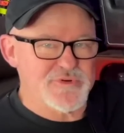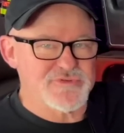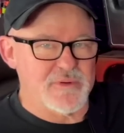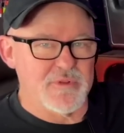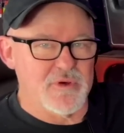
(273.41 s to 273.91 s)

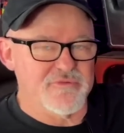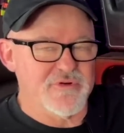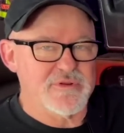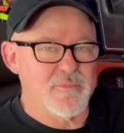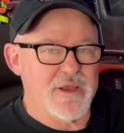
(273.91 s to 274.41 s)
Tremolo. A
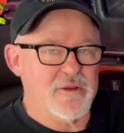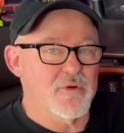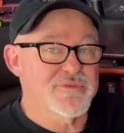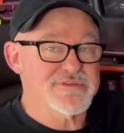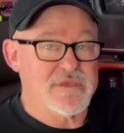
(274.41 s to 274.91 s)
friend of mine
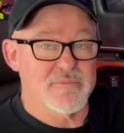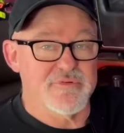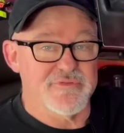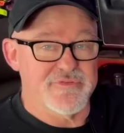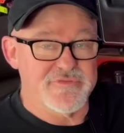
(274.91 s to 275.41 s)
owned this amp
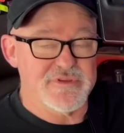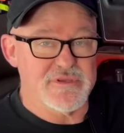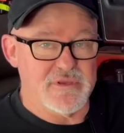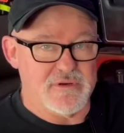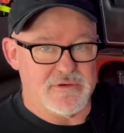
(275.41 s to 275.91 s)
for 50
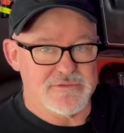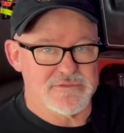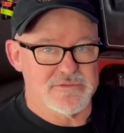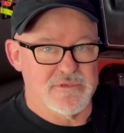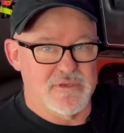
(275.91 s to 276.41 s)

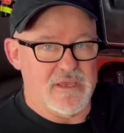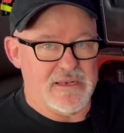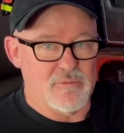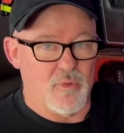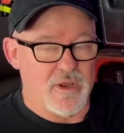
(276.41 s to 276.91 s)
years,
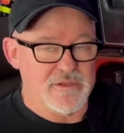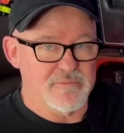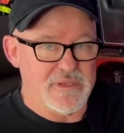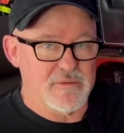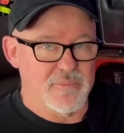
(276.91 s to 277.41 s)
and he wanted
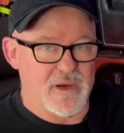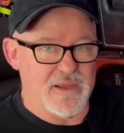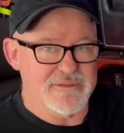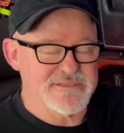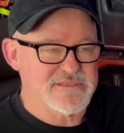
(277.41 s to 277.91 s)
me to
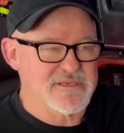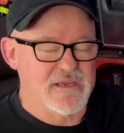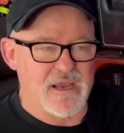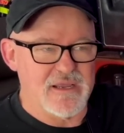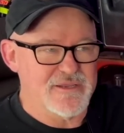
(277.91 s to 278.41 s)
buy it. This is a
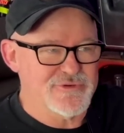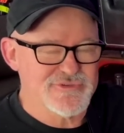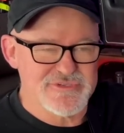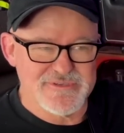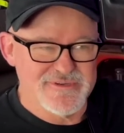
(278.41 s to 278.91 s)
guy I
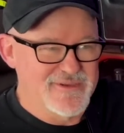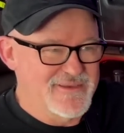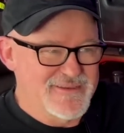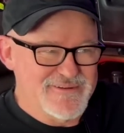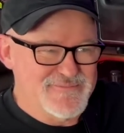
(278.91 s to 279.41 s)
used to
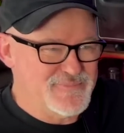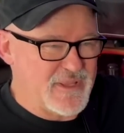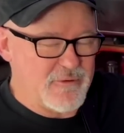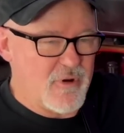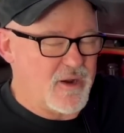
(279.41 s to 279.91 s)

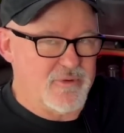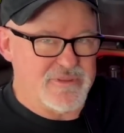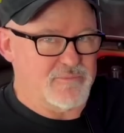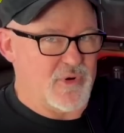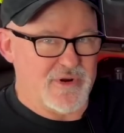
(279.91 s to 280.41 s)
play rock
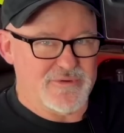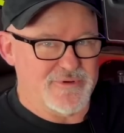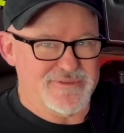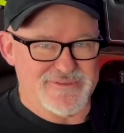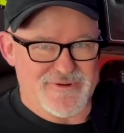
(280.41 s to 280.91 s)
with and party
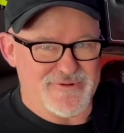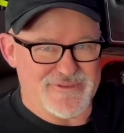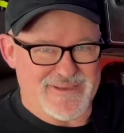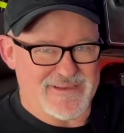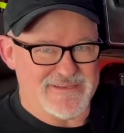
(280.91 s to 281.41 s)
with in the
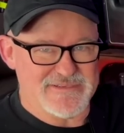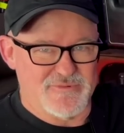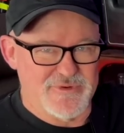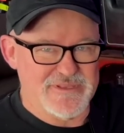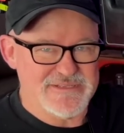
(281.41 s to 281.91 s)
early 80s, a
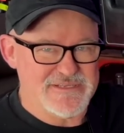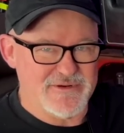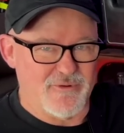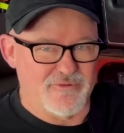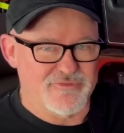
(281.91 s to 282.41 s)
really
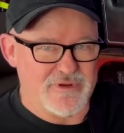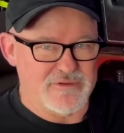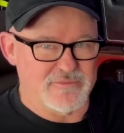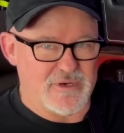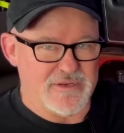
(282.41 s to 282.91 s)
dear old
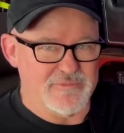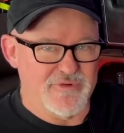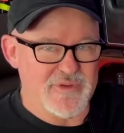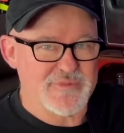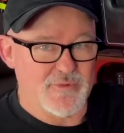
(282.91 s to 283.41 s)
friend of mine. He
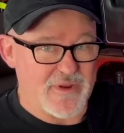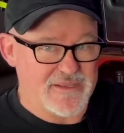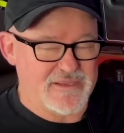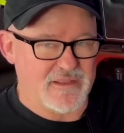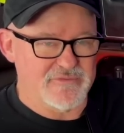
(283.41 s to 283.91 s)
moved up to
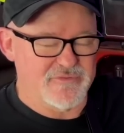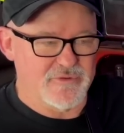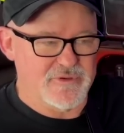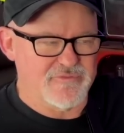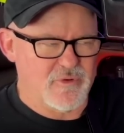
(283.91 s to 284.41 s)
Redding,
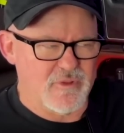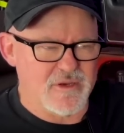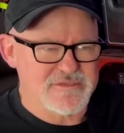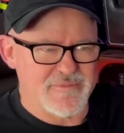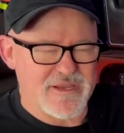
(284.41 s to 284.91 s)
California. For a
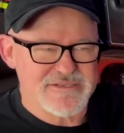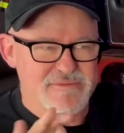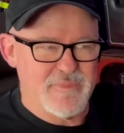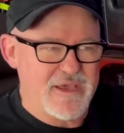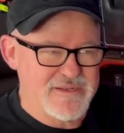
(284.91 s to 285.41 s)
long time, he
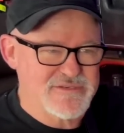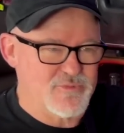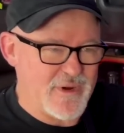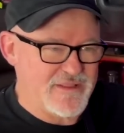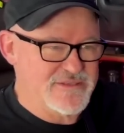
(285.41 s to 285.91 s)
actually managed Waylon